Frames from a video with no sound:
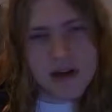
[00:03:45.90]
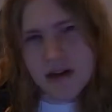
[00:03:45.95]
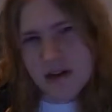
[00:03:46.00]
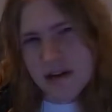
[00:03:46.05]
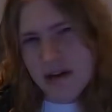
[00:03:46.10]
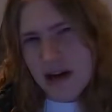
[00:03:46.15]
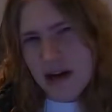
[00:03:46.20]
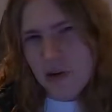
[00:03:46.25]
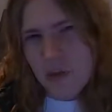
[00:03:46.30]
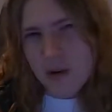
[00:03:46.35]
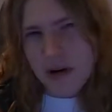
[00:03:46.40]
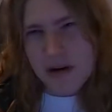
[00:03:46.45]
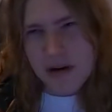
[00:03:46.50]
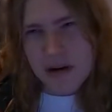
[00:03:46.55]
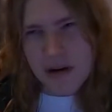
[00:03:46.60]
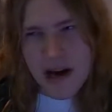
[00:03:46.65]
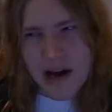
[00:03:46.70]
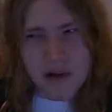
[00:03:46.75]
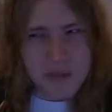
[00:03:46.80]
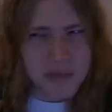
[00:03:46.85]
Now,
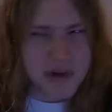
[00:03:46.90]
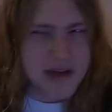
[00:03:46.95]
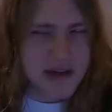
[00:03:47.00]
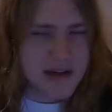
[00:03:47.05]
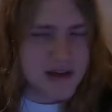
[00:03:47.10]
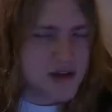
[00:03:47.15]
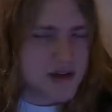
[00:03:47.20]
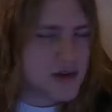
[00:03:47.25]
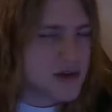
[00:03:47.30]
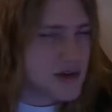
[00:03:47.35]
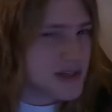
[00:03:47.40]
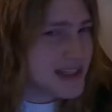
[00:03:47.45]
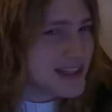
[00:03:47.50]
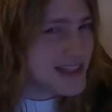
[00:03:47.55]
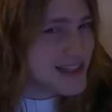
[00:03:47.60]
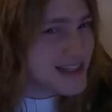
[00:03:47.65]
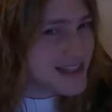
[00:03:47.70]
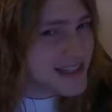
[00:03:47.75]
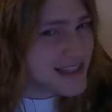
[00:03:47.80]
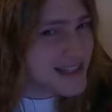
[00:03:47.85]
where Alpine is usually
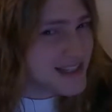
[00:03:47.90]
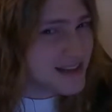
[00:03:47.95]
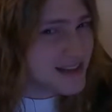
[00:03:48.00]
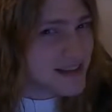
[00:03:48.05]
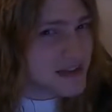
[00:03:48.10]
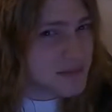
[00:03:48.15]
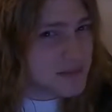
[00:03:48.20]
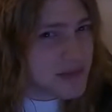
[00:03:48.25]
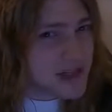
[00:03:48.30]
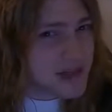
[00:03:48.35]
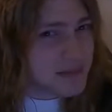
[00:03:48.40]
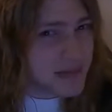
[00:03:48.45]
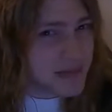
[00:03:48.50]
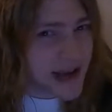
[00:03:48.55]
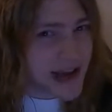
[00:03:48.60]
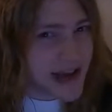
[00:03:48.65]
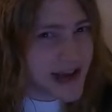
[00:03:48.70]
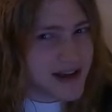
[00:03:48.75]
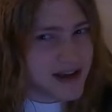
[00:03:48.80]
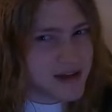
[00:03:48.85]
consistently
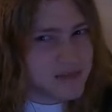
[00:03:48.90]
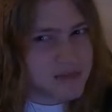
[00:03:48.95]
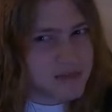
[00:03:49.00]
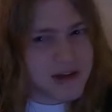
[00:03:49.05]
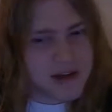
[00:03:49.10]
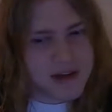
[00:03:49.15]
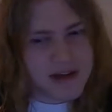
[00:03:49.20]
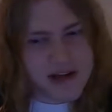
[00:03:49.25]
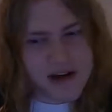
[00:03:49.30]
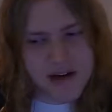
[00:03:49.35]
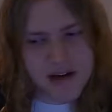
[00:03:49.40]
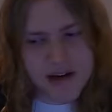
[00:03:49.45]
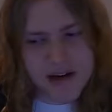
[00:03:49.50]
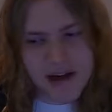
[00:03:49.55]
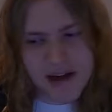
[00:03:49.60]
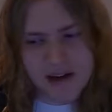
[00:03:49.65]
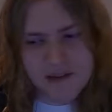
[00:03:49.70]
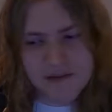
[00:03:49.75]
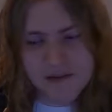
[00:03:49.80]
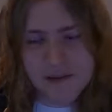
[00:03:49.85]
mid-pack, McLaren
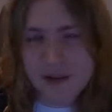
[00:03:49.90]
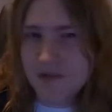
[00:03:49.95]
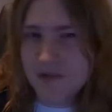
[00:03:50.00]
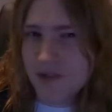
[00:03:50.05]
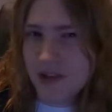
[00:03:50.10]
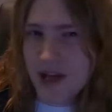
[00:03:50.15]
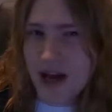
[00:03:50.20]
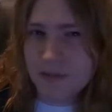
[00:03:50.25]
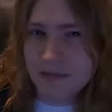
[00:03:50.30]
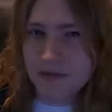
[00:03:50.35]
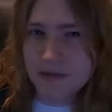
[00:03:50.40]
have flip-flopped